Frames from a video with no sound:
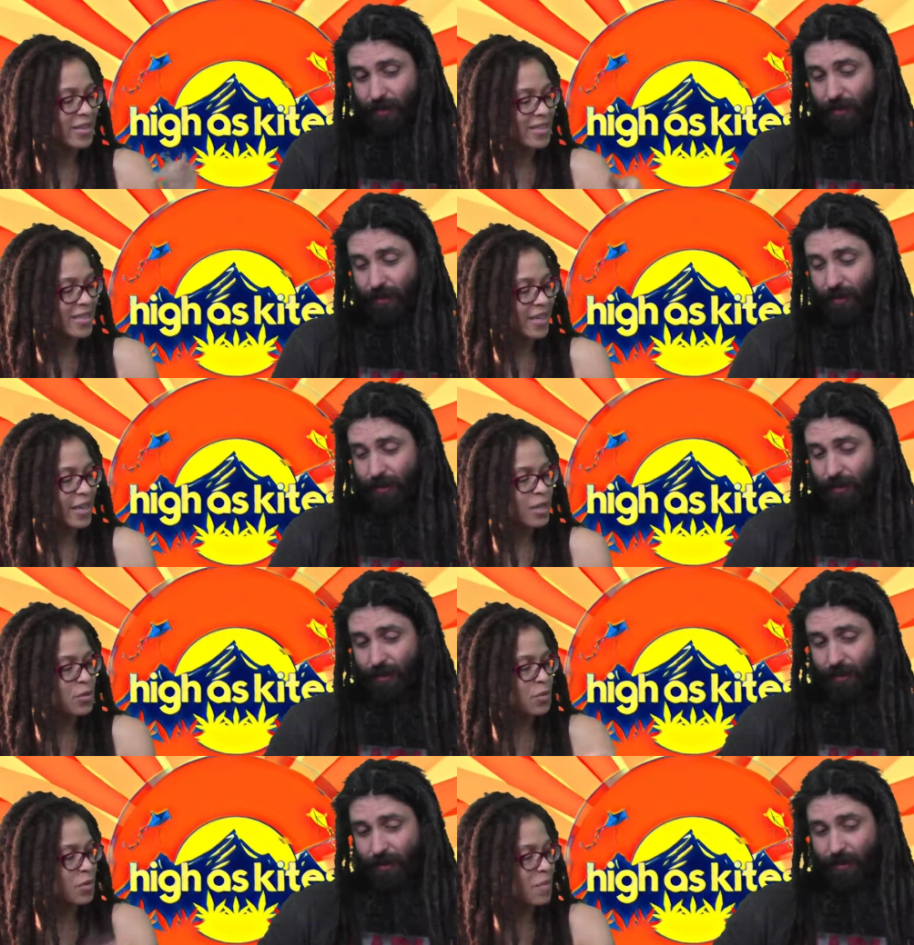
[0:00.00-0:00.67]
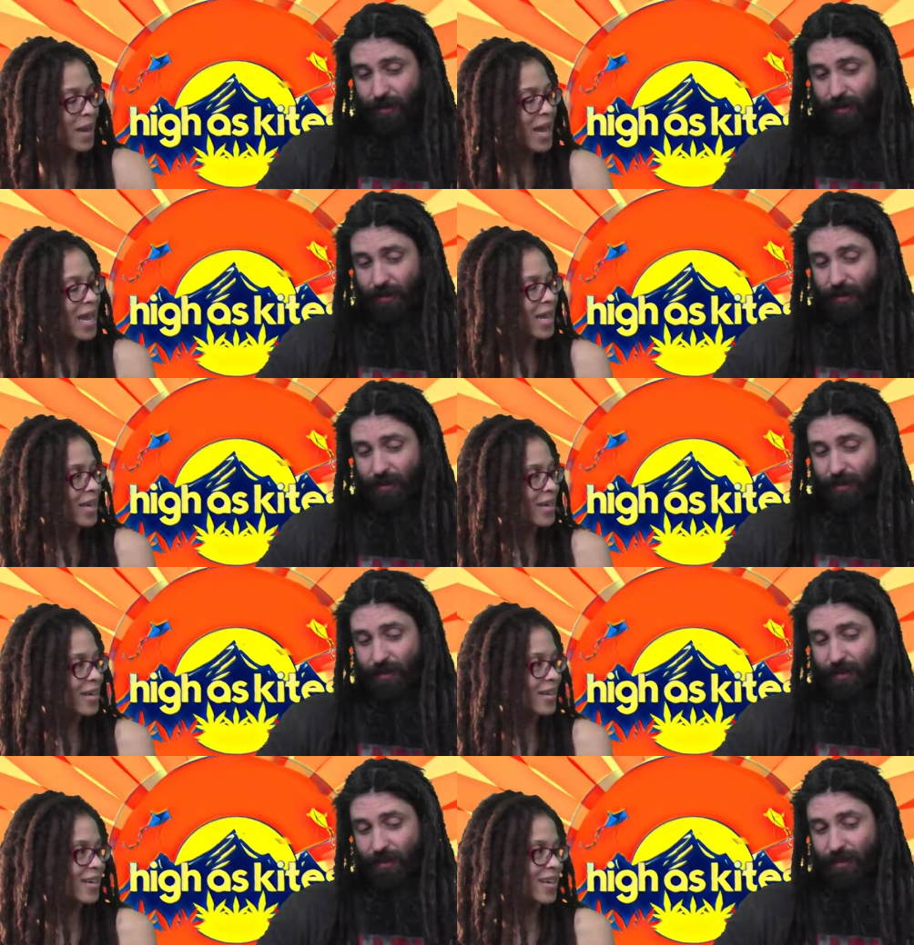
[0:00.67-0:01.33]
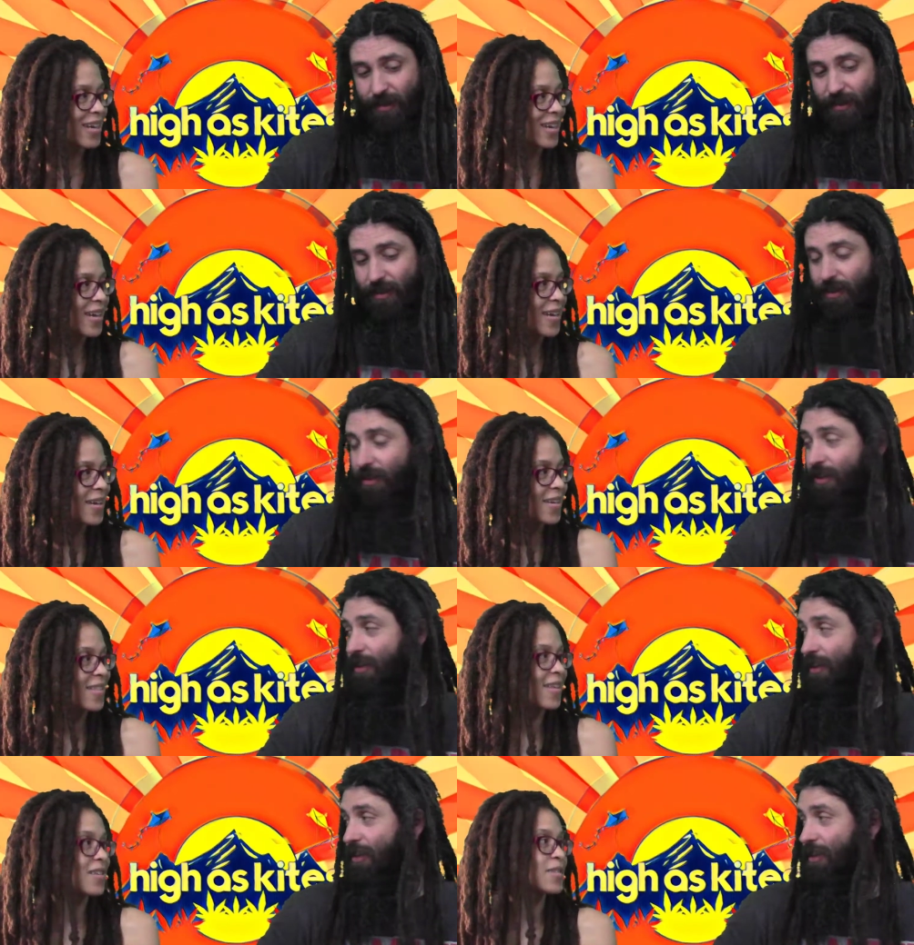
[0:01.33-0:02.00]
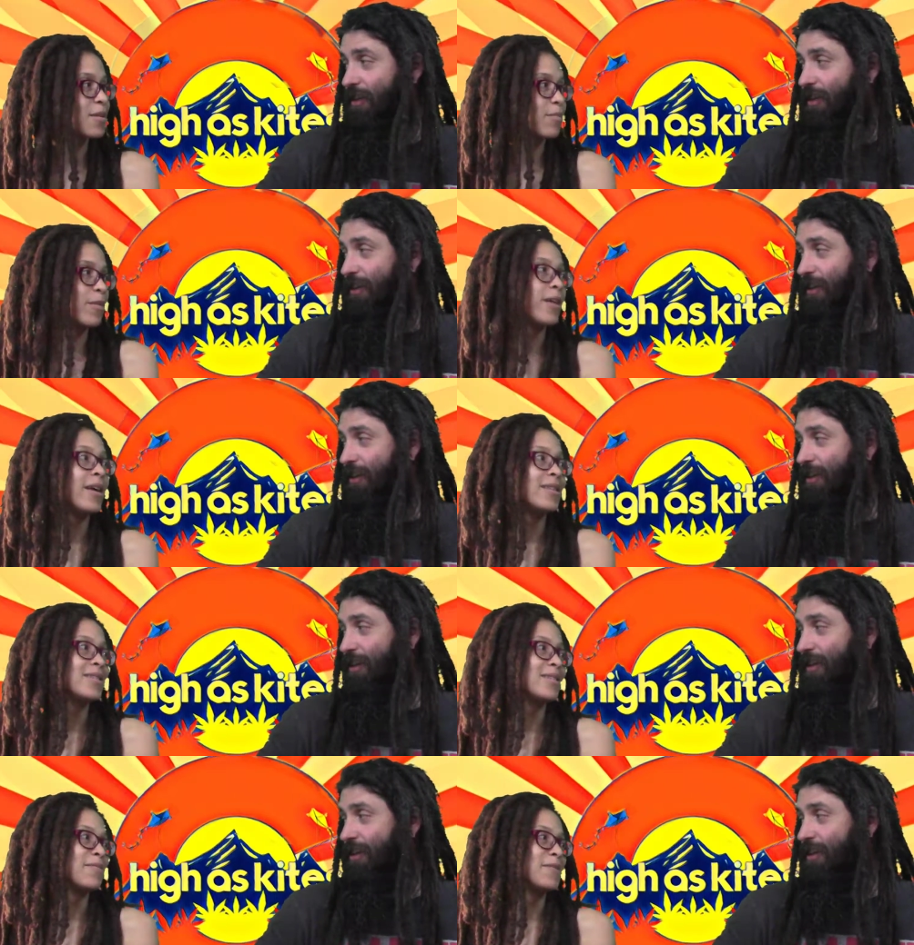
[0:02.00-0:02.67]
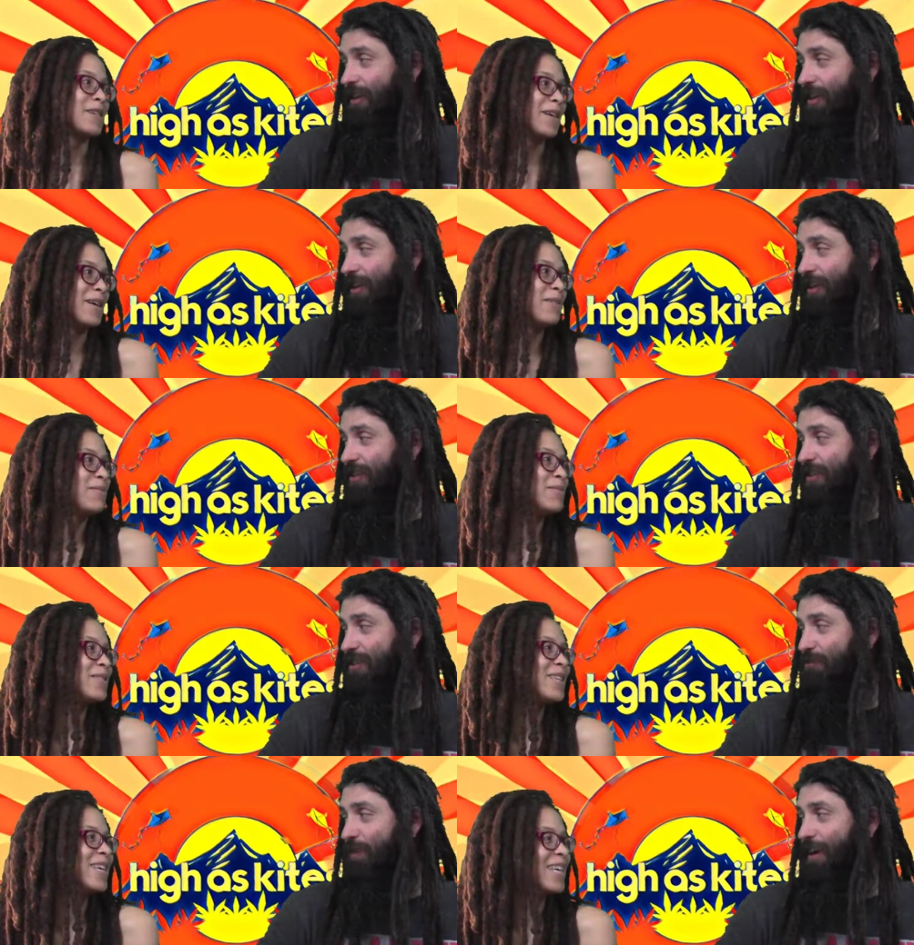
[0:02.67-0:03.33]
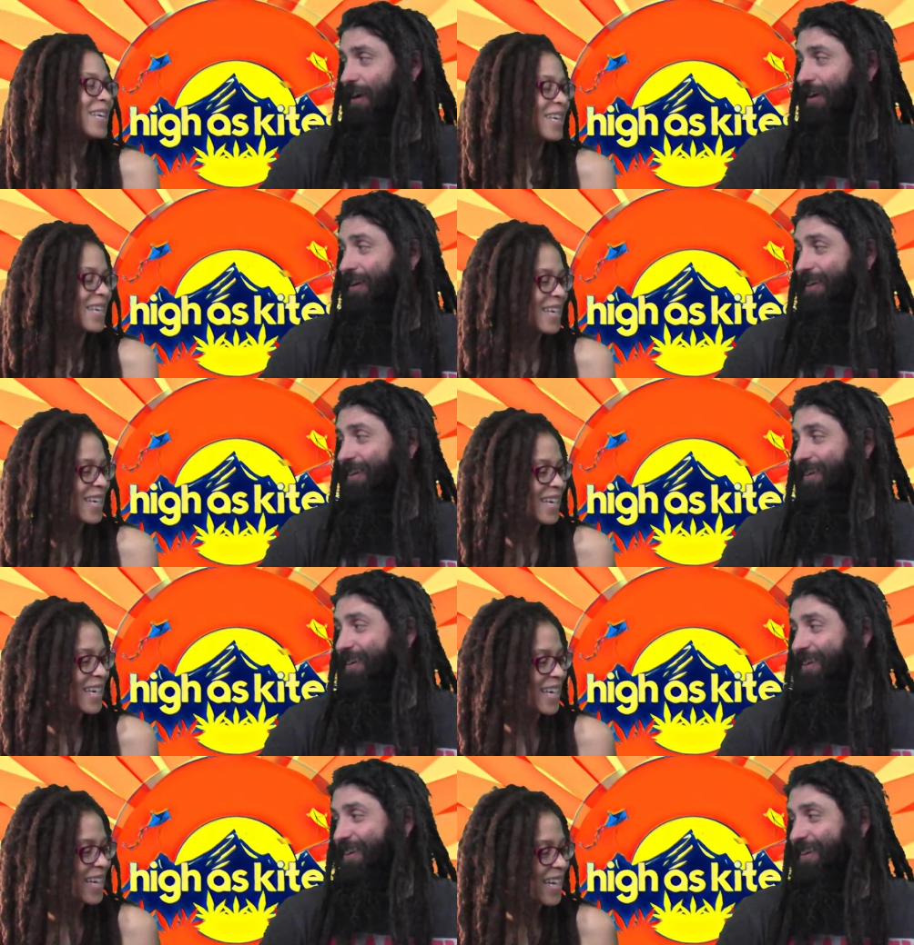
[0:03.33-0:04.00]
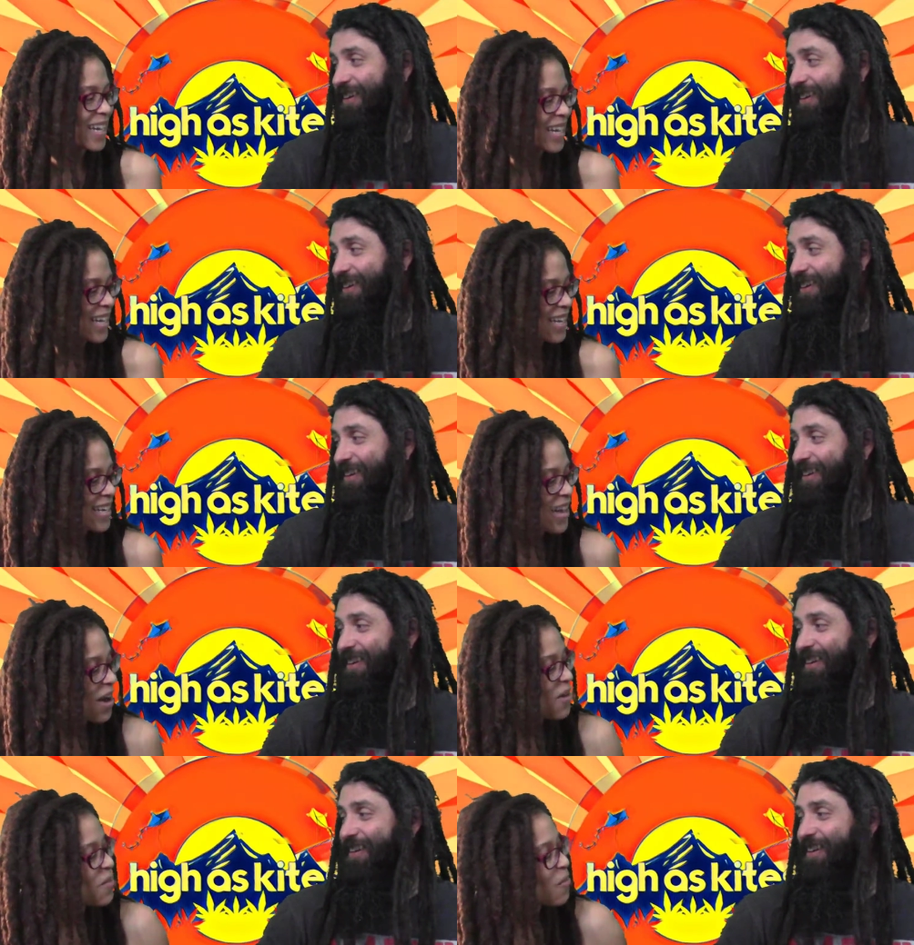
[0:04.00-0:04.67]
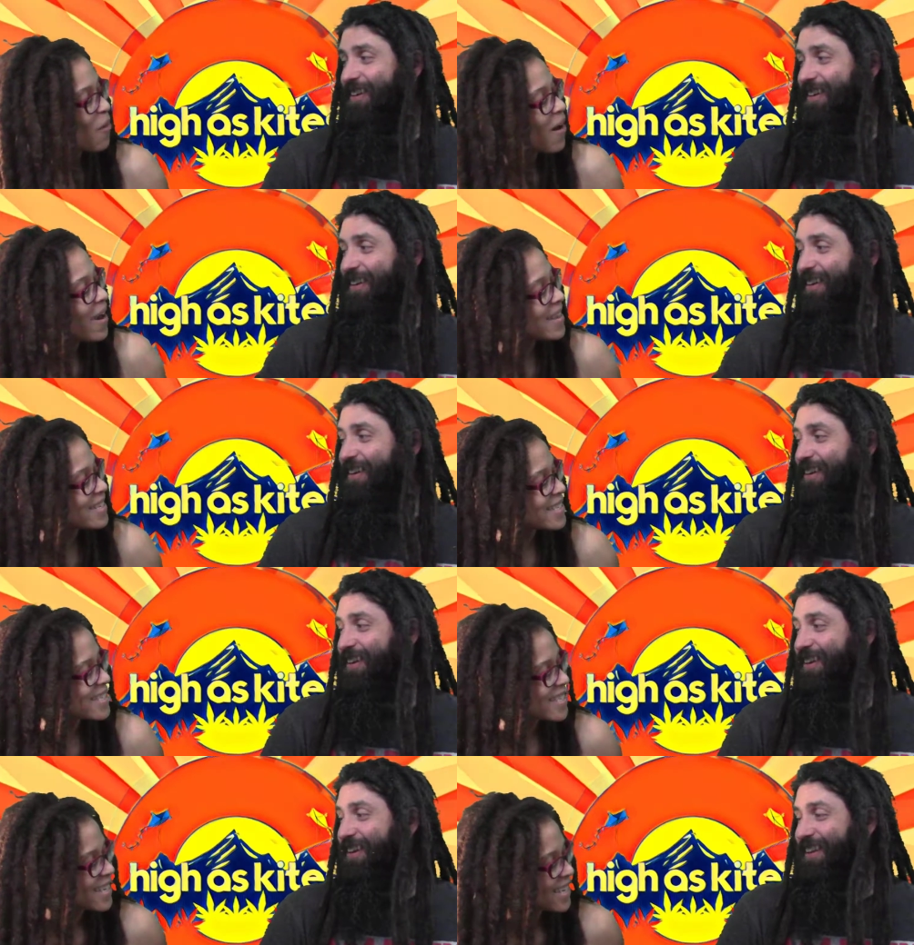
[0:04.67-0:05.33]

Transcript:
Speaker 1: the itch with pain. That's the plan sometimes. Is it better? No, once.